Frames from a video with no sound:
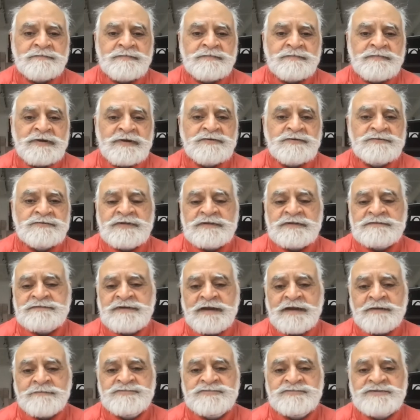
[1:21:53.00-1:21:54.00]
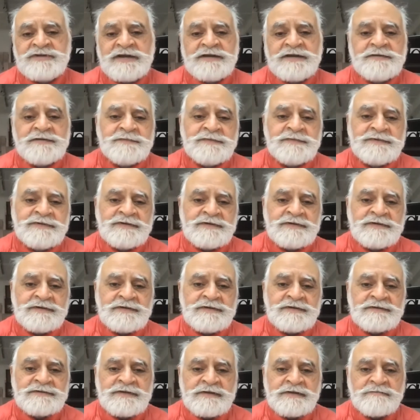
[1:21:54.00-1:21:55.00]
because the Jamsaheb,
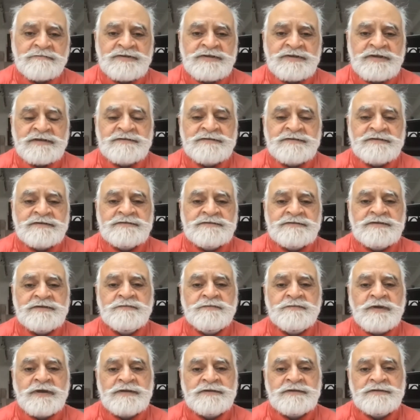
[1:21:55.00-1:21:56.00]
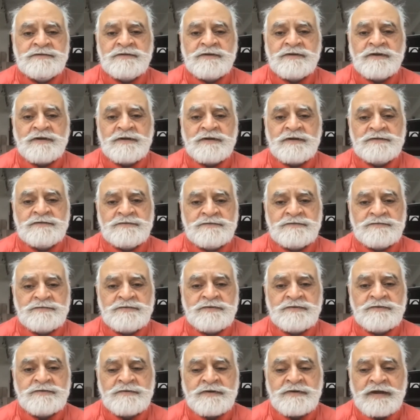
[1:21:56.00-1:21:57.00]
Digvijaysinh ji, went on to
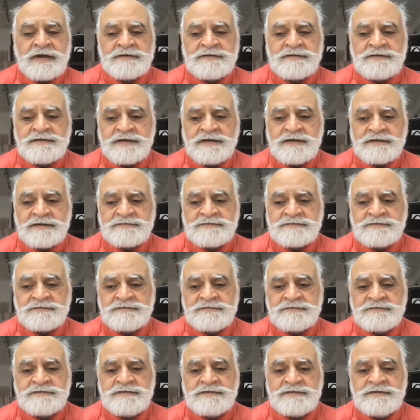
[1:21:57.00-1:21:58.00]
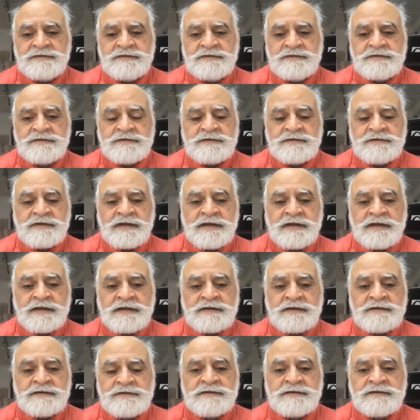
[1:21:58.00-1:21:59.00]
the United Nations.
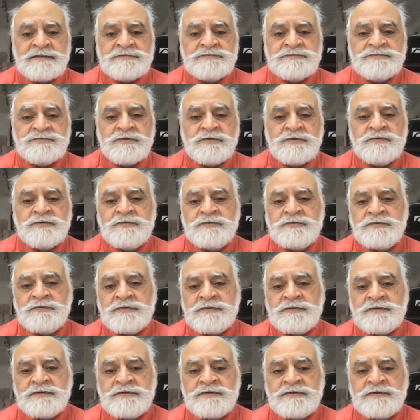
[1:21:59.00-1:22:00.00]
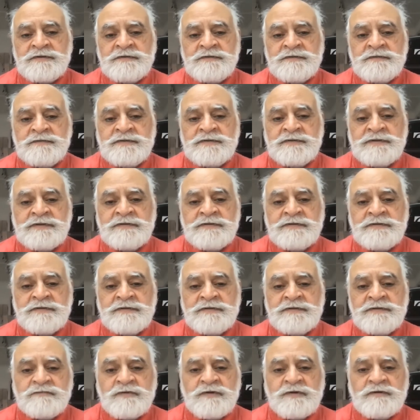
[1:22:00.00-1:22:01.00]
And so he was
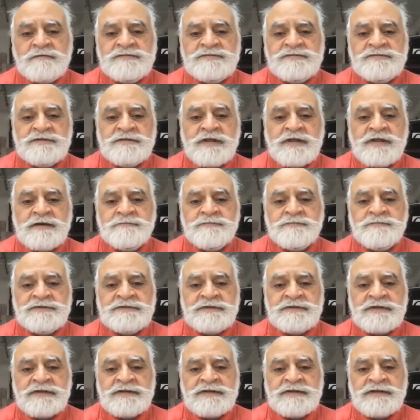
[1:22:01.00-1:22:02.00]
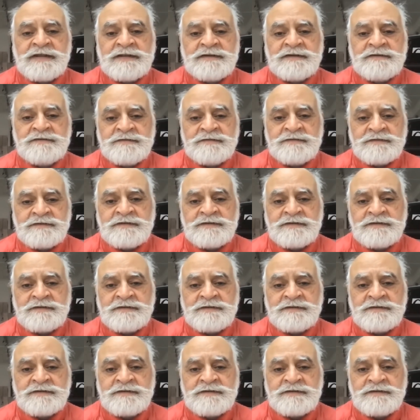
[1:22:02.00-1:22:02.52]
involved with Sardar Patel, and